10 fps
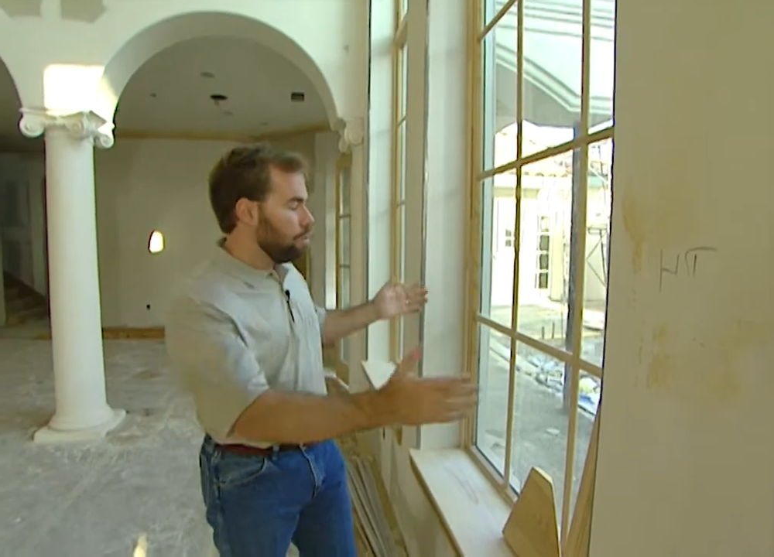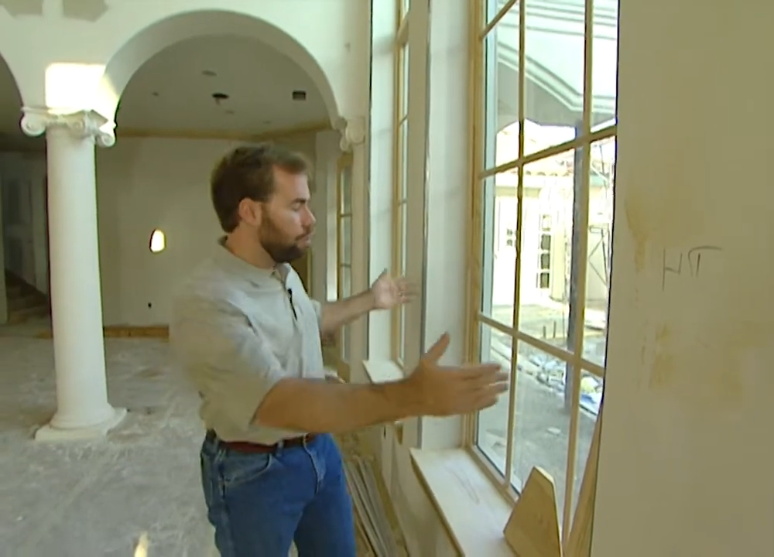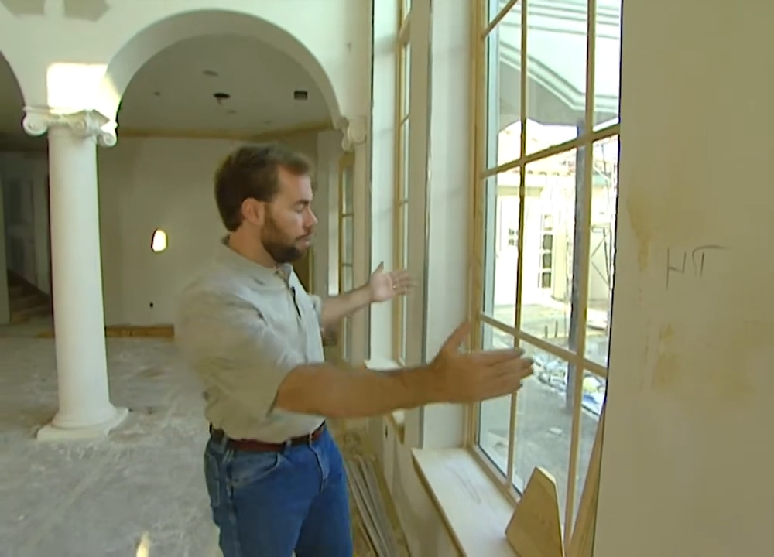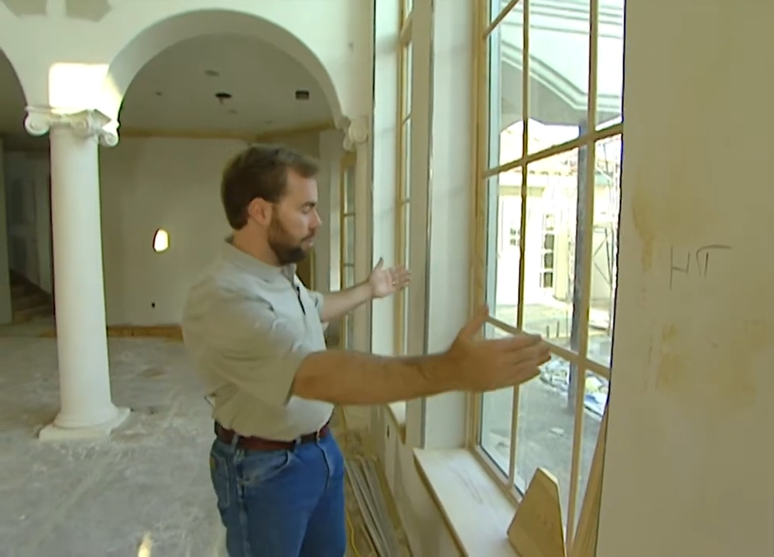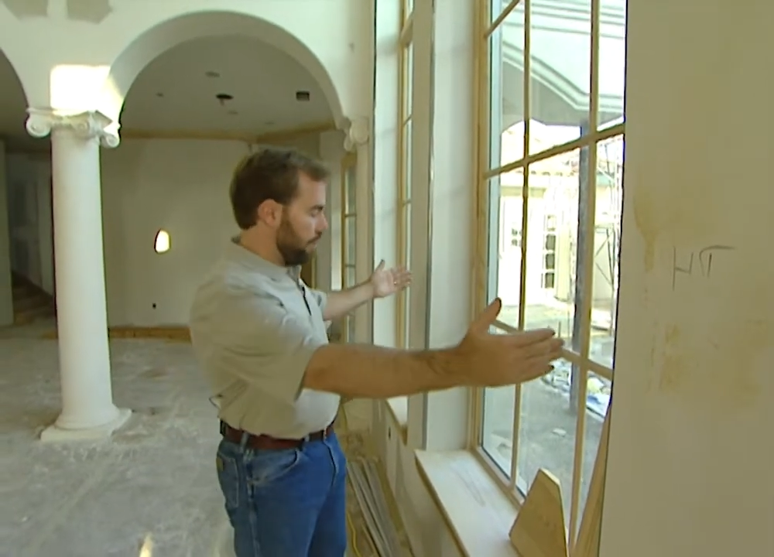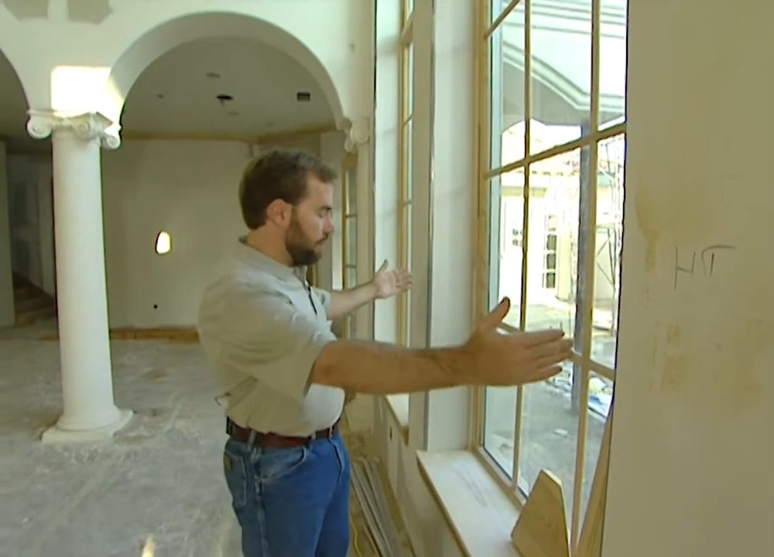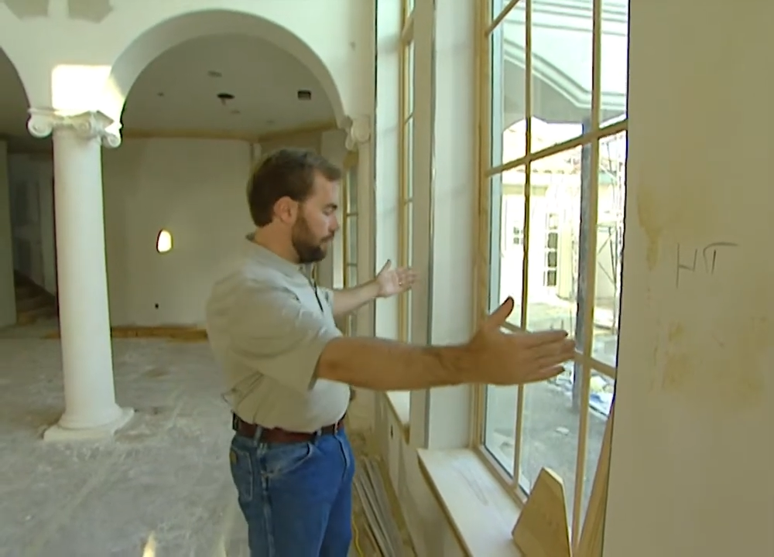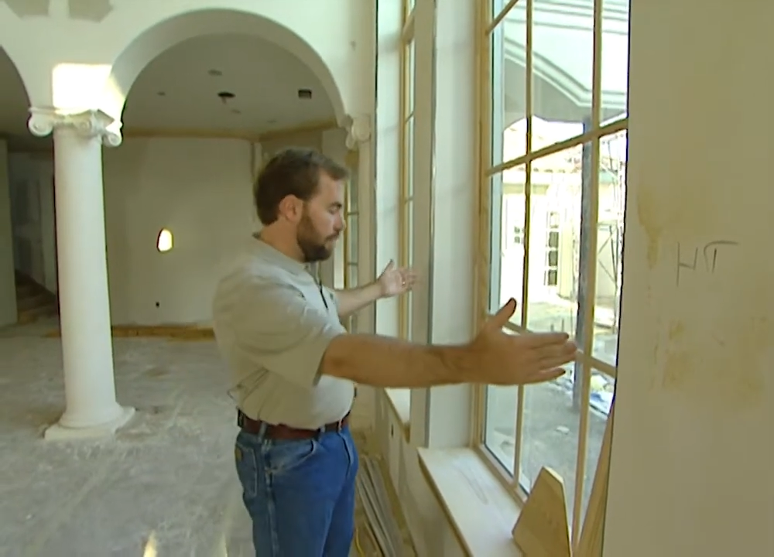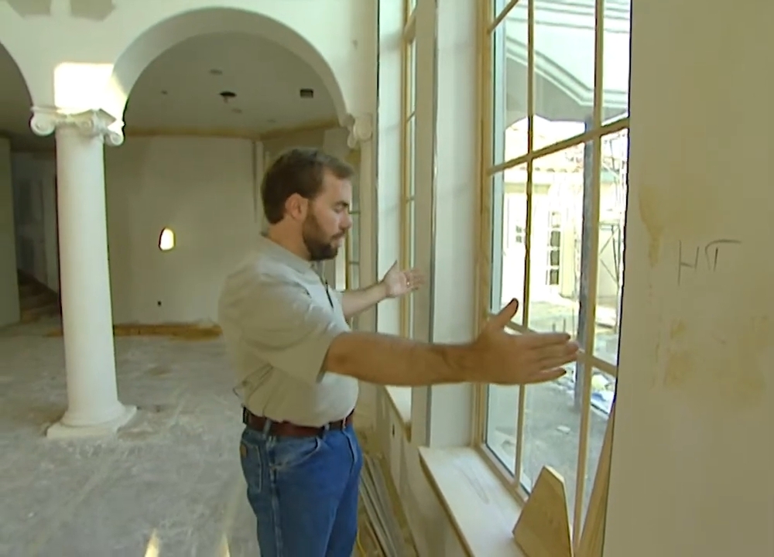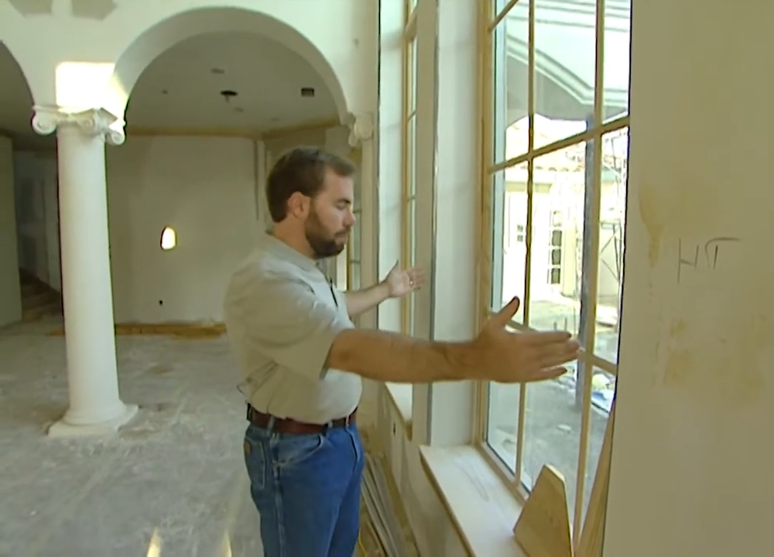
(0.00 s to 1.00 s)
we're
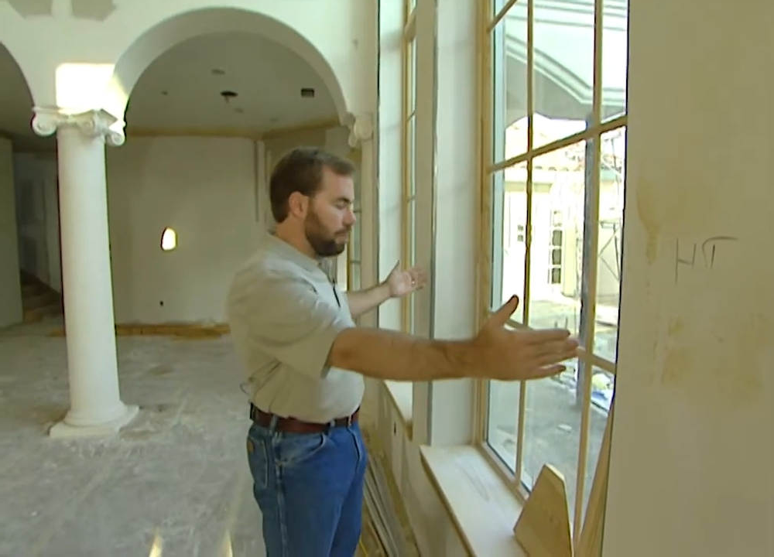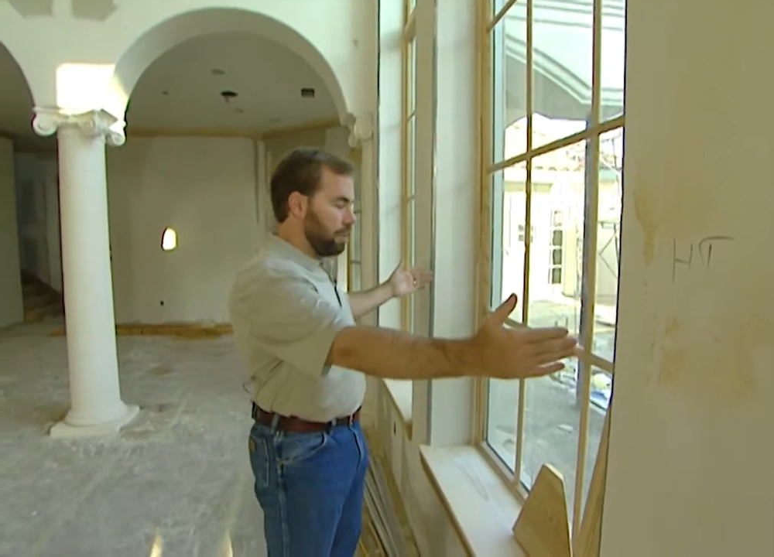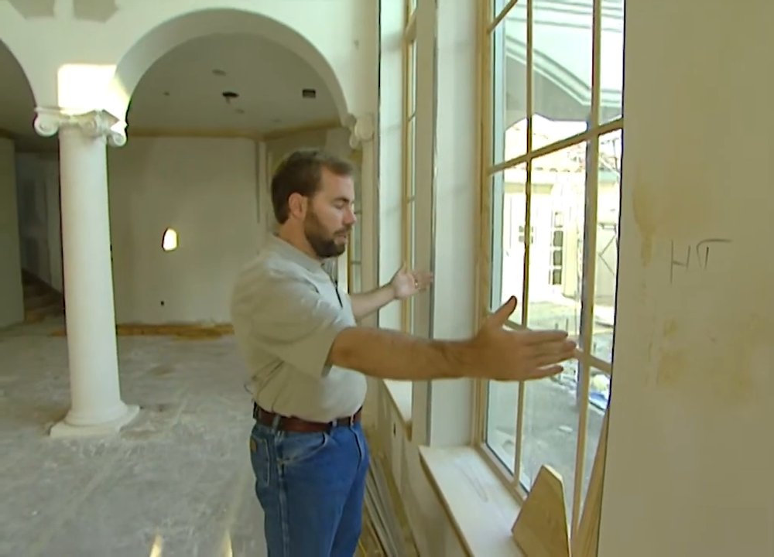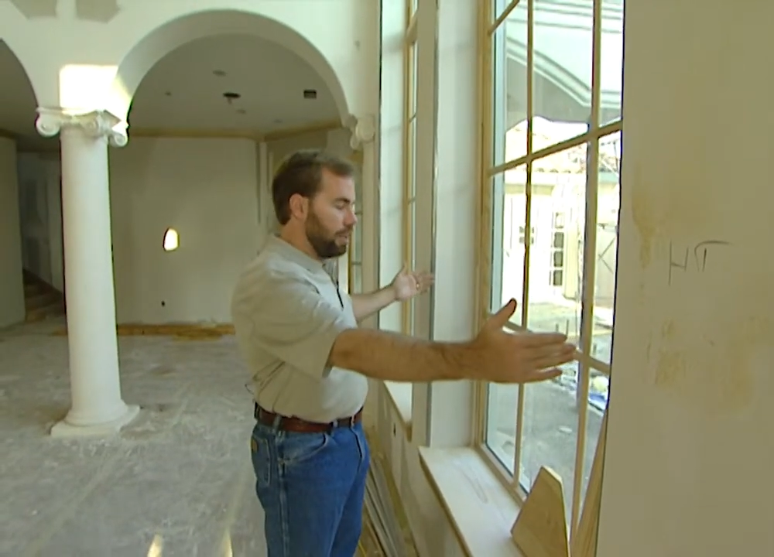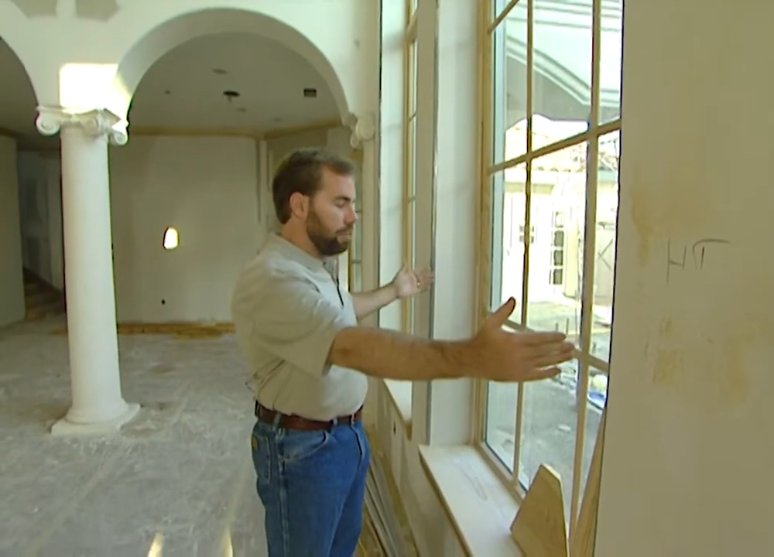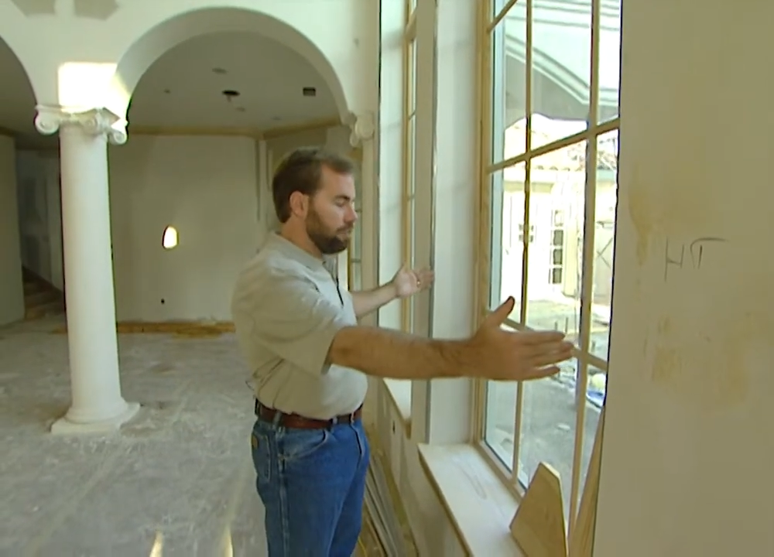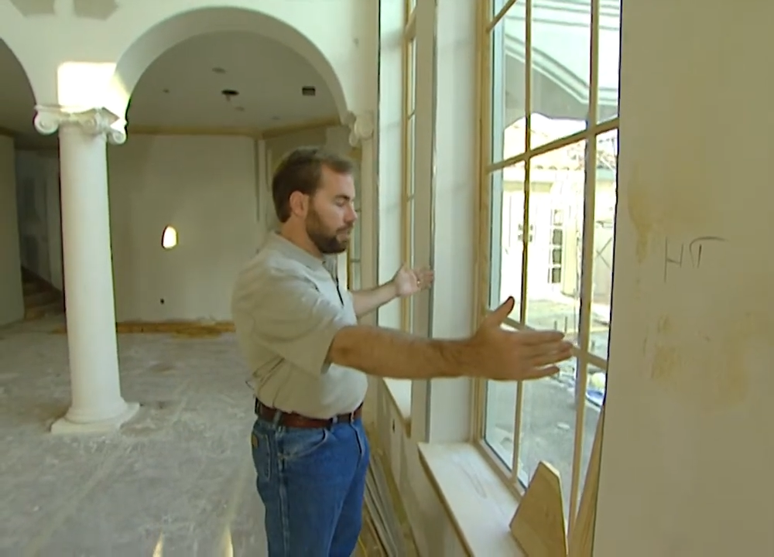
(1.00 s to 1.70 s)
giving up a lot of